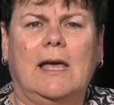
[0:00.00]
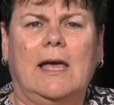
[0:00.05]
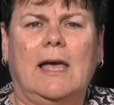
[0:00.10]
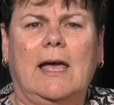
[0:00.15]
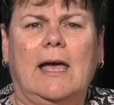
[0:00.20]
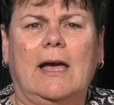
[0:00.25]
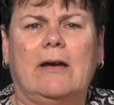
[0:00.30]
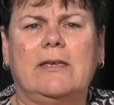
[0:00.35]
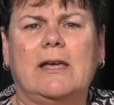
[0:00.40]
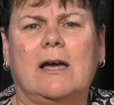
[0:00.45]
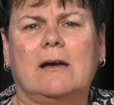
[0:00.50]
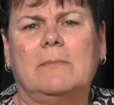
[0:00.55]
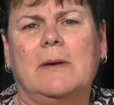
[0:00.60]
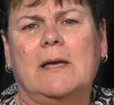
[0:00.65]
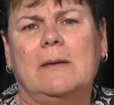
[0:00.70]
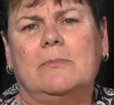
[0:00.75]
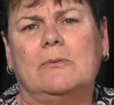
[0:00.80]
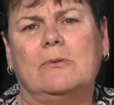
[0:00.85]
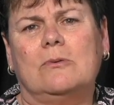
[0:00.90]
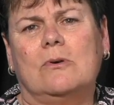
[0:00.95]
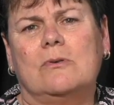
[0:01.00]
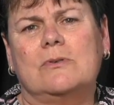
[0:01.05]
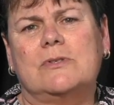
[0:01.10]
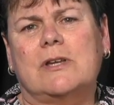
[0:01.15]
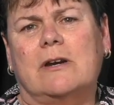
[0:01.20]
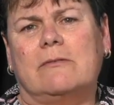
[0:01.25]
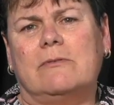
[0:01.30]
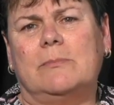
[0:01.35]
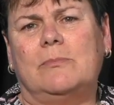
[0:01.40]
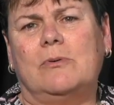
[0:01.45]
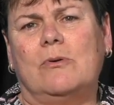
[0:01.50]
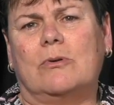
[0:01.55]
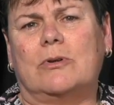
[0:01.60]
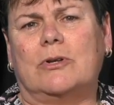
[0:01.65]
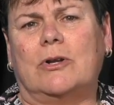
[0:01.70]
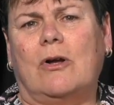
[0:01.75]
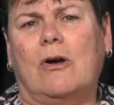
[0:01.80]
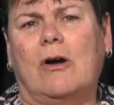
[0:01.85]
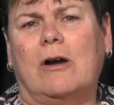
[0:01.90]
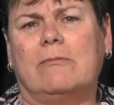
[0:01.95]
Our young people also
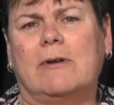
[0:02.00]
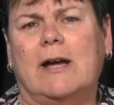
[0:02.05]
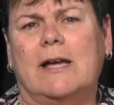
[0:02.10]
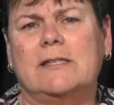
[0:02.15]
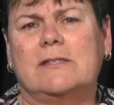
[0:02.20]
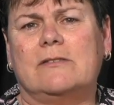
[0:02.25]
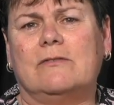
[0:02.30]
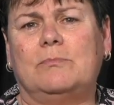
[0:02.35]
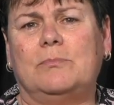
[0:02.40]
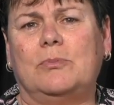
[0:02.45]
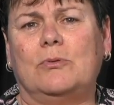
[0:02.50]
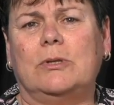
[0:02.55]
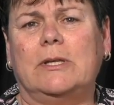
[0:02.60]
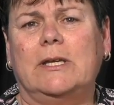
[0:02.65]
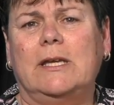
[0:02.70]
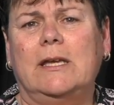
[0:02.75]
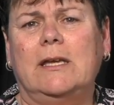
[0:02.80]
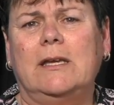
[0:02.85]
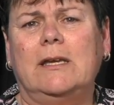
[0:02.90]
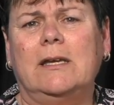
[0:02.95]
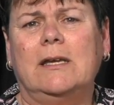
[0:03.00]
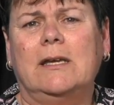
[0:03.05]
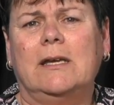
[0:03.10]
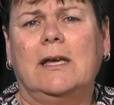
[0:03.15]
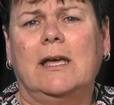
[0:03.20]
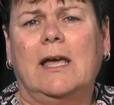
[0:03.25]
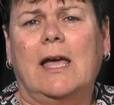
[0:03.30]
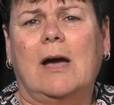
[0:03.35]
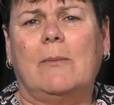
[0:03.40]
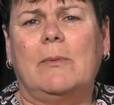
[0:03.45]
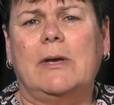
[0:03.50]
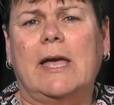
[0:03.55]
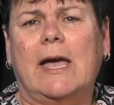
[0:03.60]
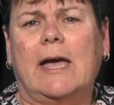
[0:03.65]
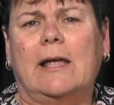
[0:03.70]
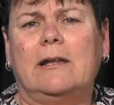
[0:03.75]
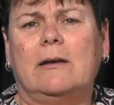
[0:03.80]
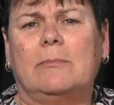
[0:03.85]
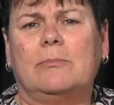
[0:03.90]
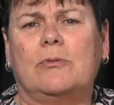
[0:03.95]
reported high rates of bullying, and we
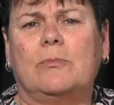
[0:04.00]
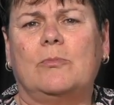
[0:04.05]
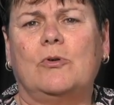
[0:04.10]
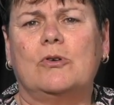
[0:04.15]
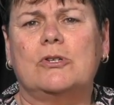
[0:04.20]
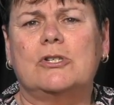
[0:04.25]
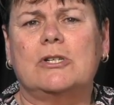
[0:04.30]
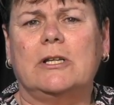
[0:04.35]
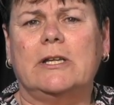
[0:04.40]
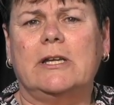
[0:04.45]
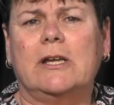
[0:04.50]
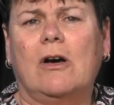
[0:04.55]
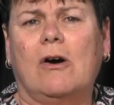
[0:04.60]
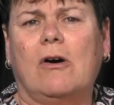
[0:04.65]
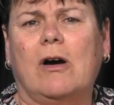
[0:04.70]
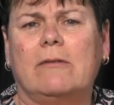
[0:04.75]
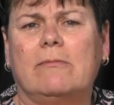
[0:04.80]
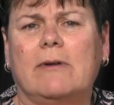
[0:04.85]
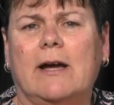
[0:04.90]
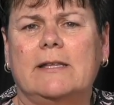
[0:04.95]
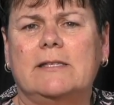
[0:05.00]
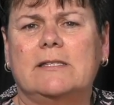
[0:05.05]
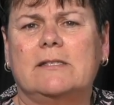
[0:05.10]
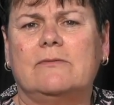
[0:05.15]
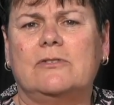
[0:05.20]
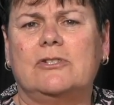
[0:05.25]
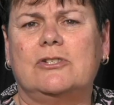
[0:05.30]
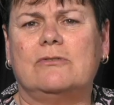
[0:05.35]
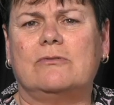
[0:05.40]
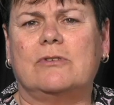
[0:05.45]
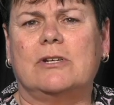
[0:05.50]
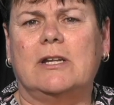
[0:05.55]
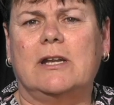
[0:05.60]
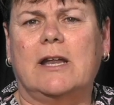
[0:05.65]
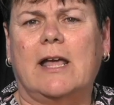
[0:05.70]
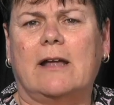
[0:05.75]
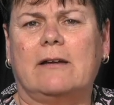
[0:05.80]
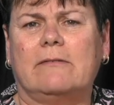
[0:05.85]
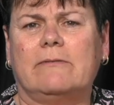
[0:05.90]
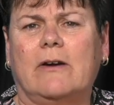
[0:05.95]
had a proportionally high rates of children
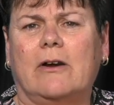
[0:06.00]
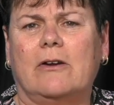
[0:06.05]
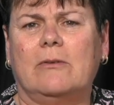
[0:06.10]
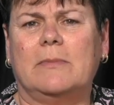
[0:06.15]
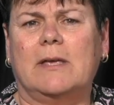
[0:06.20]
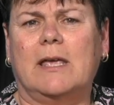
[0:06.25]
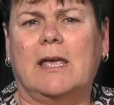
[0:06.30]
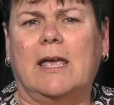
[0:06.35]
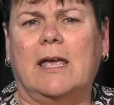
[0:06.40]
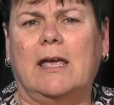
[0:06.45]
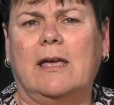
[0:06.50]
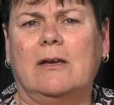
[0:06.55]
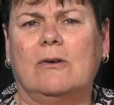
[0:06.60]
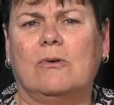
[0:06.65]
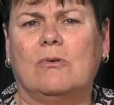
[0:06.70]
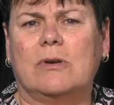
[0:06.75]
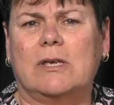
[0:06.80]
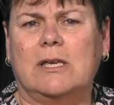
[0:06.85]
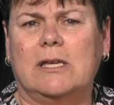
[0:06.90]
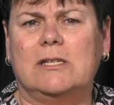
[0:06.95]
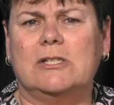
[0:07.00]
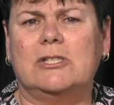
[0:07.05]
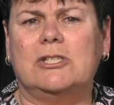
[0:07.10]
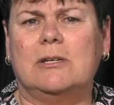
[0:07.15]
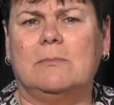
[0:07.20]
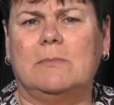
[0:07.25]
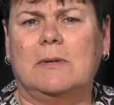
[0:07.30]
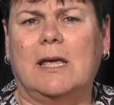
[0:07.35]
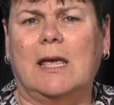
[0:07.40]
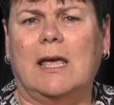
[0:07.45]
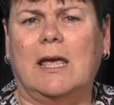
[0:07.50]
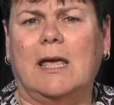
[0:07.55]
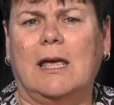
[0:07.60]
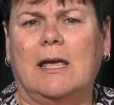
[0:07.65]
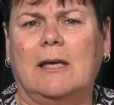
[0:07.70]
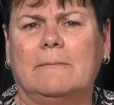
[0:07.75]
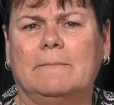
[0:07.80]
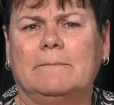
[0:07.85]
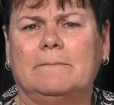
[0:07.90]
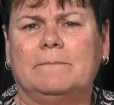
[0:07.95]
in out-of-home care or kinship
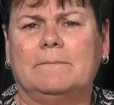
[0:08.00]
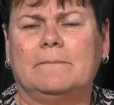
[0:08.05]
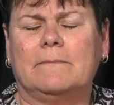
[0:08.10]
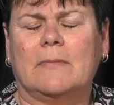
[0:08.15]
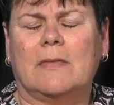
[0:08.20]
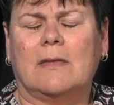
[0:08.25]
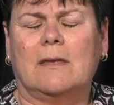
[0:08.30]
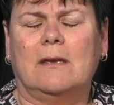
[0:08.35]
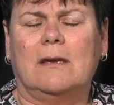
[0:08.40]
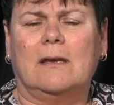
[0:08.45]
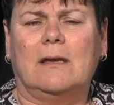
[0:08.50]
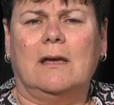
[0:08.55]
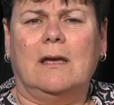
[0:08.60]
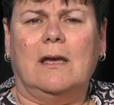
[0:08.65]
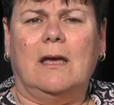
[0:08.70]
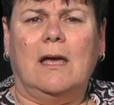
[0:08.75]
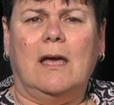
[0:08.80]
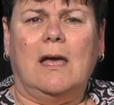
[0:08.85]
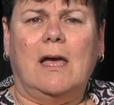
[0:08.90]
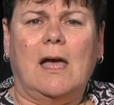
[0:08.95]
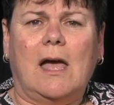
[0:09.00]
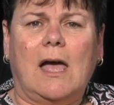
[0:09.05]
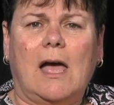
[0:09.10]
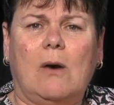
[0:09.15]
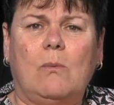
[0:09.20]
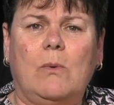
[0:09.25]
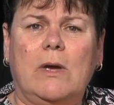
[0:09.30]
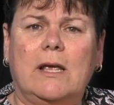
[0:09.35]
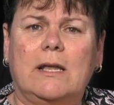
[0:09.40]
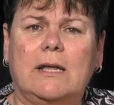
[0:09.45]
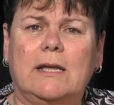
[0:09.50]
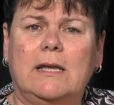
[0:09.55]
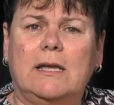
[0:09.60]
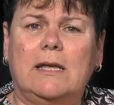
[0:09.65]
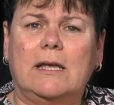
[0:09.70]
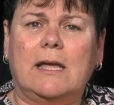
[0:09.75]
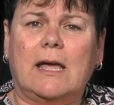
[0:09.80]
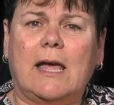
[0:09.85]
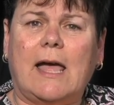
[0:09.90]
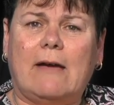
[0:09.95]
care. Our
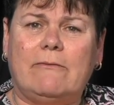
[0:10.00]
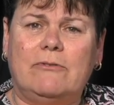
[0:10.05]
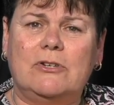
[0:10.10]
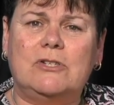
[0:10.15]
average